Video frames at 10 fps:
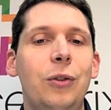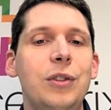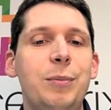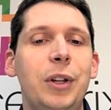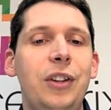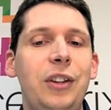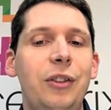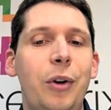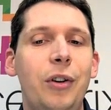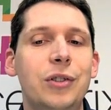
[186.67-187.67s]
tool that's built
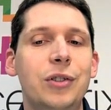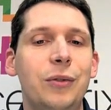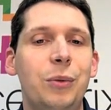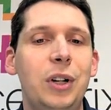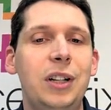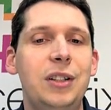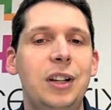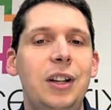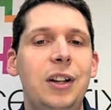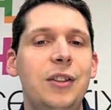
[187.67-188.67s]
into Microsoft Word
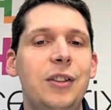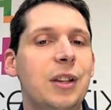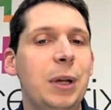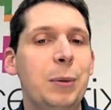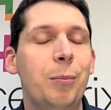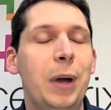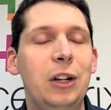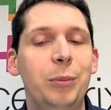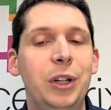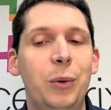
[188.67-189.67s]
that some people
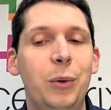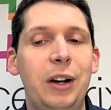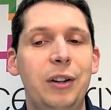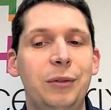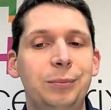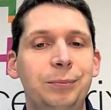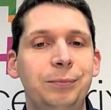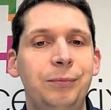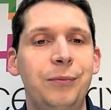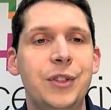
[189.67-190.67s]
may not be aware of.
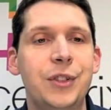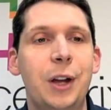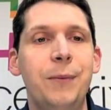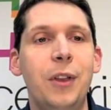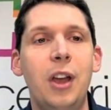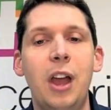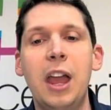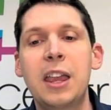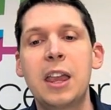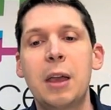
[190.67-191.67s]
So
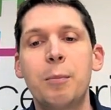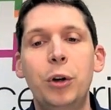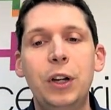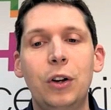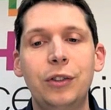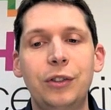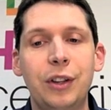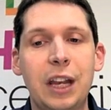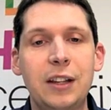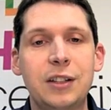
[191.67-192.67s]
moving
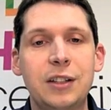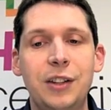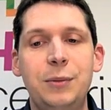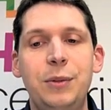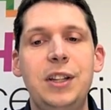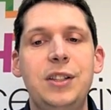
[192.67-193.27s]
on, getting started with